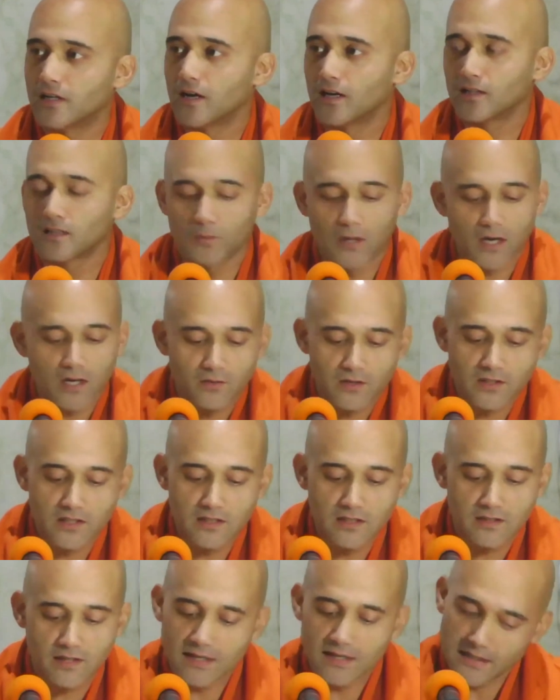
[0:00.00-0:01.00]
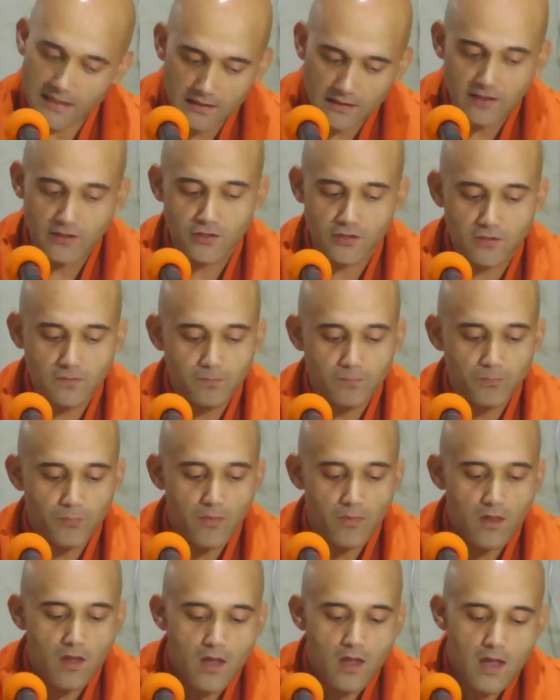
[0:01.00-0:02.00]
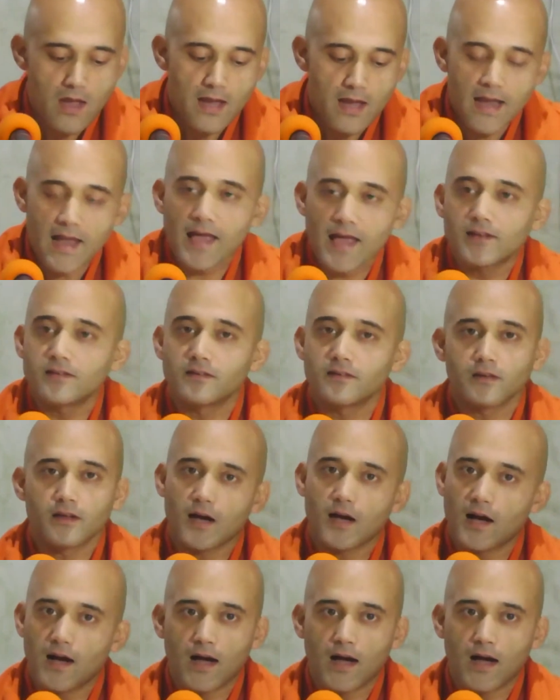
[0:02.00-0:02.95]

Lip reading: on the Bhagavad Gita in English. And I